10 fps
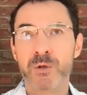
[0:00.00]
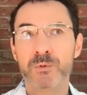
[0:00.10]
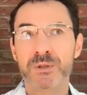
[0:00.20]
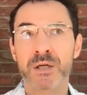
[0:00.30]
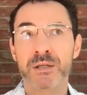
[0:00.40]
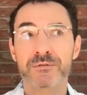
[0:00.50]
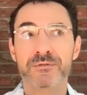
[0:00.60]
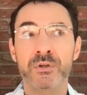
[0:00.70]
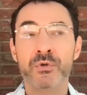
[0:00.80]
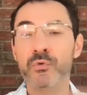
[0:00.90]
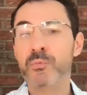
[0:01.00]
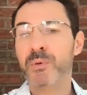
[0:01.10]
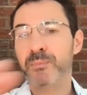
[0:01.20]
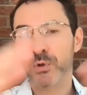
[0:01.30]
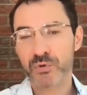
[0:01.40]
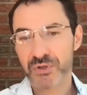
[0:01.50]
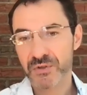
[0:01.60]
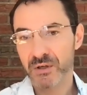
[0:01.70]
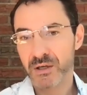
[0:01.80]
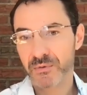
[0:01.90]
what kind of group approaches
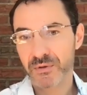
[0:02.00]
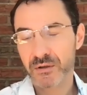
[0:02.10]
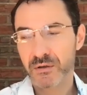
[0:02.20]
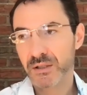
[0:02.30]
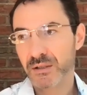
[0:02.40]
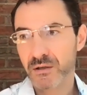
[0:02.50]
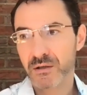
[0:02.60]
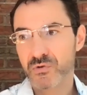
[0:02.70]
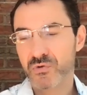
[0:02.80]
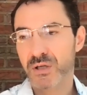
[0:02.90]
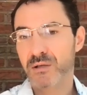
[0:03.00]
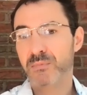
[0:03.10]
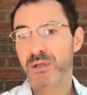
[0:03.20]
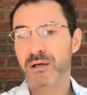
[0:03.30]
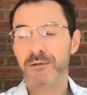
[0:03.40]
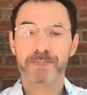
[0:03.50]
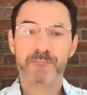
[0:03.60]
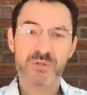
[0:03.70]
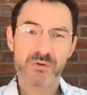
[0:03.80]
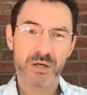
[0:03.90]
are out there in the country and beyond.
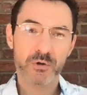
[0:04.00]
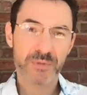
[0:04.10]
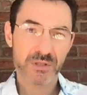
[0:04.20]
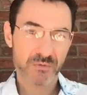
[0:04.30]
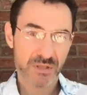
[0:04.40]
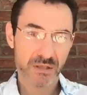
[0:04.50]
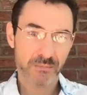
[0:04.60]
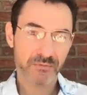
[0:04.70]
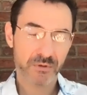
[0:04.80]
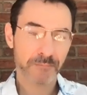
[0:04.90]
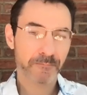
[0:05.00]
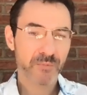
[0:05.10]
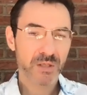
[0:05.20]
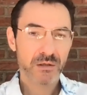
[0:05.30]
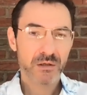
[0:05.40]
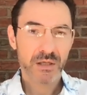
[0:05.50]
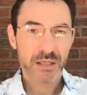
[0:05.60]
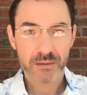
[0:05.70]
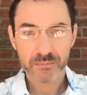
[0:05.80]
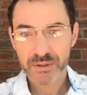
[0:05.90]
So I hope this was helpful.
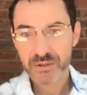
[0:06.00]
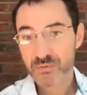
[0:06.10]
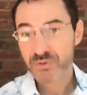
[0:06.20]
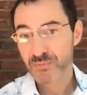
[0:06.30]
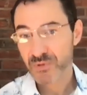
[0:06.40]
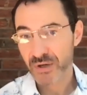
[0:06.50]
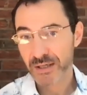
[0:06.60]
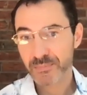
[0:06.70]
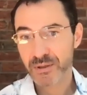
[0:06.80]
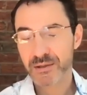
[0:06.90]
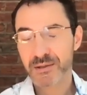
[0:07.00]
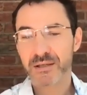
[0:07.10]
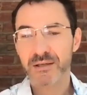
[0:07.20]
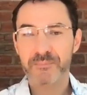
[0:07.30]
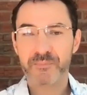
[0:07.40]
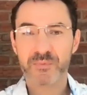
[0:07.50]
Again, please do subscribe. I'm